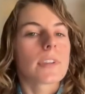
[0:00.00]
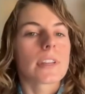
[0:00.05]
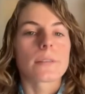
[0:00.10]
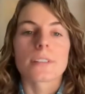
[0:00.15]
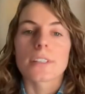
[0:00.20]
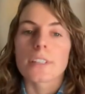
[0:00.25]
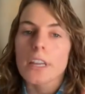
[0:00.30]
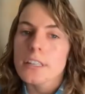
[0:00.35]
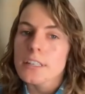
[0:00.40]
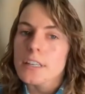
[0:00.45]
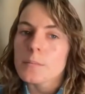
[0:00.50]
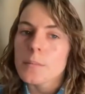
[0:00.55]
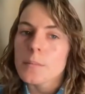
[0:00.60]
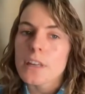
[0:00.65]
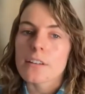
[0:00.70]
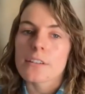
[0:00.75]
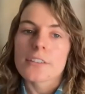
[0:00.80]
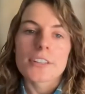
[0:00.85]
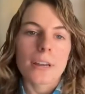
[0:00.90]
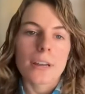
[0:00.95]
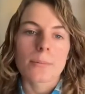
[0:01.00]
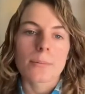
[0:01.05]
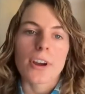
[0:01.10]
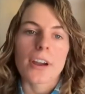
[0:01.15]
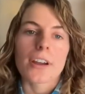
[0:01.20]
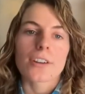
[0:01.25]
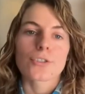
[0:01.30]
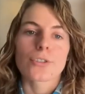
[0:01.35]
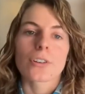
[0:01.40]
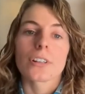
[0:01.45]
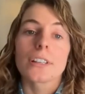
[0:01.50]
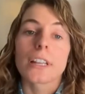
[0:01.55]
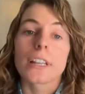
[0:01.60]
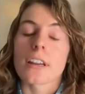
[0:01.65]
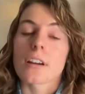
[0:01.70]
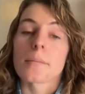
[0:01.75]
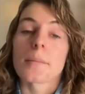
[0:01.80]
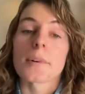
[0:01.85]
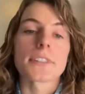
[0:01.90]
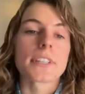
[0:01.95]
that was an 18-meter diameter asteroid
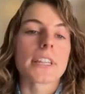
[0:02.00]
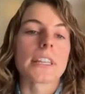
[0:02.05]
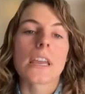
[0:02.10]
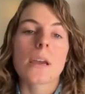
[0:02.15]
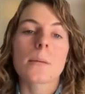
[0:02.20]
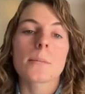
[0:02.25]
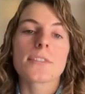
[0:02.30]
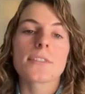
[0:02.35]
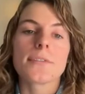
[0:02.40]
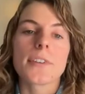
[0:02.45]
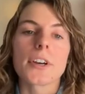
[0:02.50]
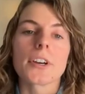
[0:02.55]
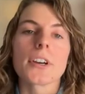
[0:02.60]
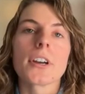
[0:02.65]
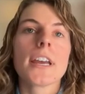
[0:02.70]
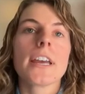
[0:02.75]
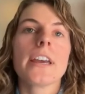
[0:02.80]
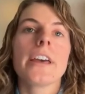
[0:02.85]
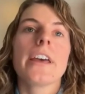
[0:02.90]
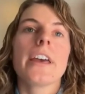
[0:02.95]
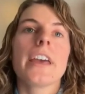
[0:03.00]
that airburst in the atmosphere.